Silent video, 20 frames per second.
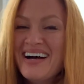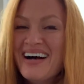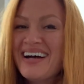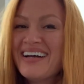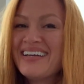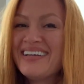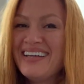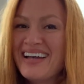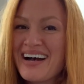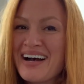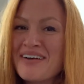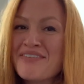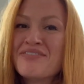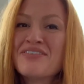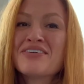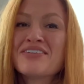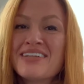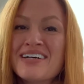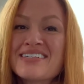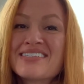Yeah, I feel
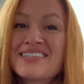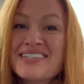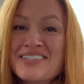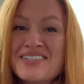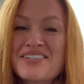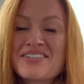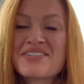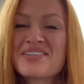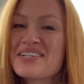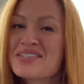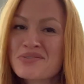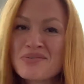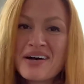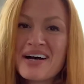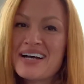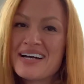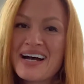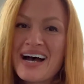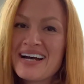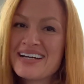less injured. So that's
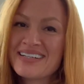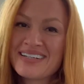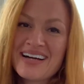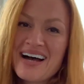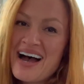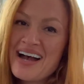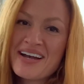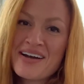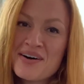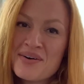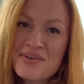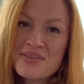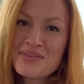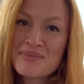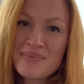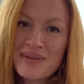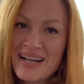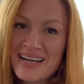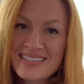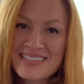why I go with the
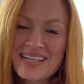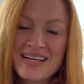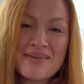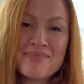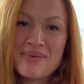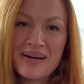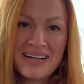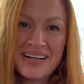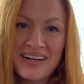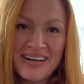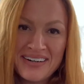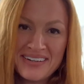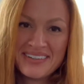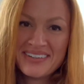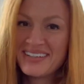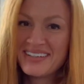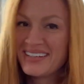black tape. I know.